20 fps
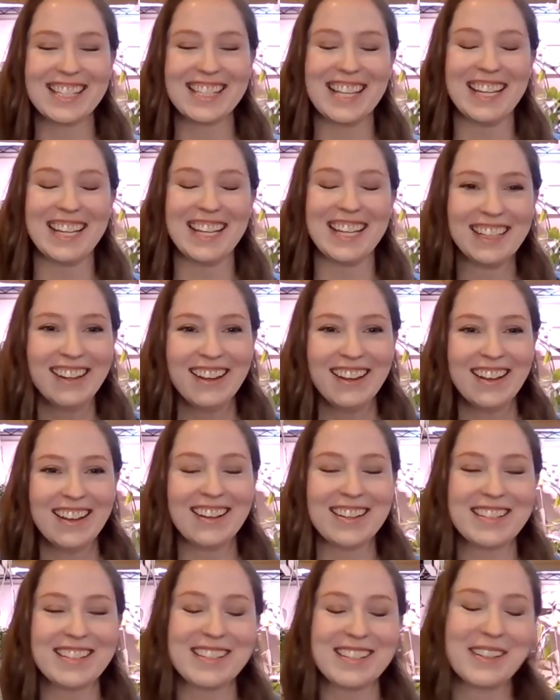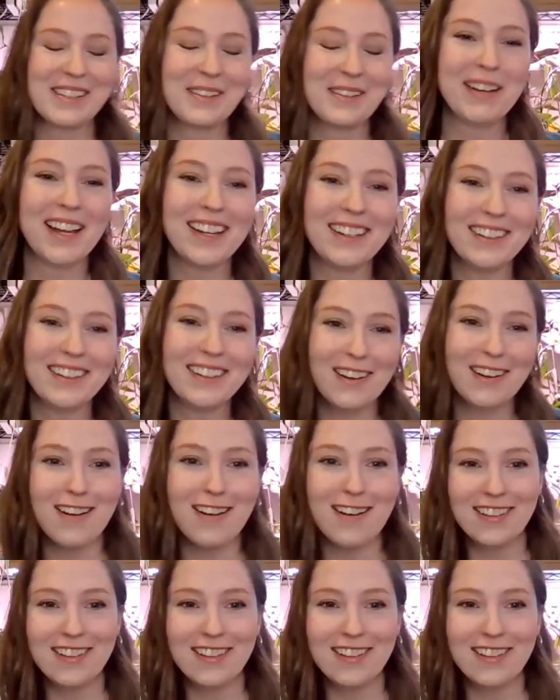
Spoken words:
Anne. So I'm Nadia Hall,